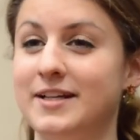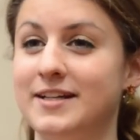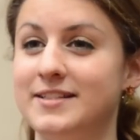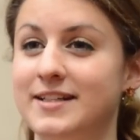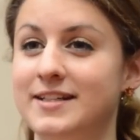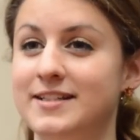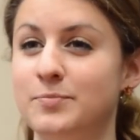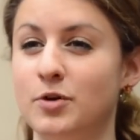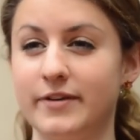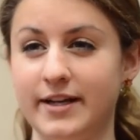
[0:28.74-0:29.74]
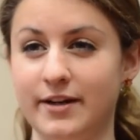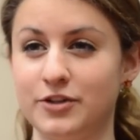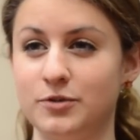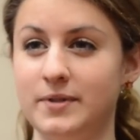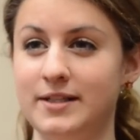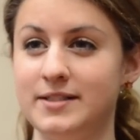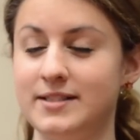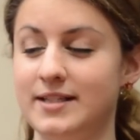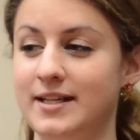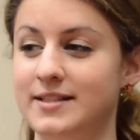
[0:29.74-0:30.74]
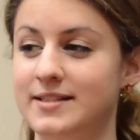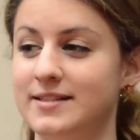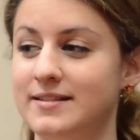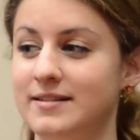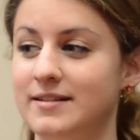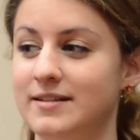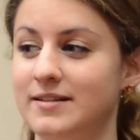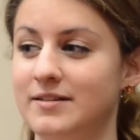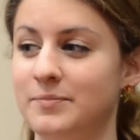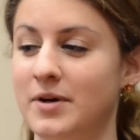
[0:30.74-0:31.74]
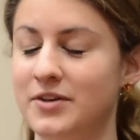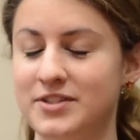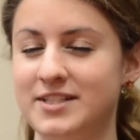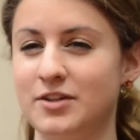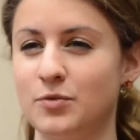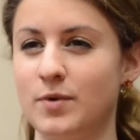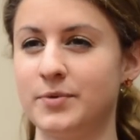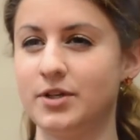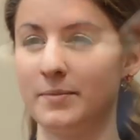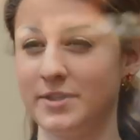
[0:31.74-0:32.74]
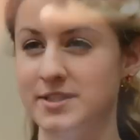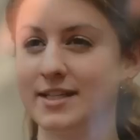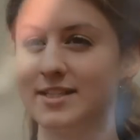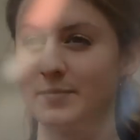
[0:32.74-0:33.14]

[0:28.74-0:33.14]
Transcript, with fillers: because it's more of a character piece. It's part of the standard repertoire, but it's not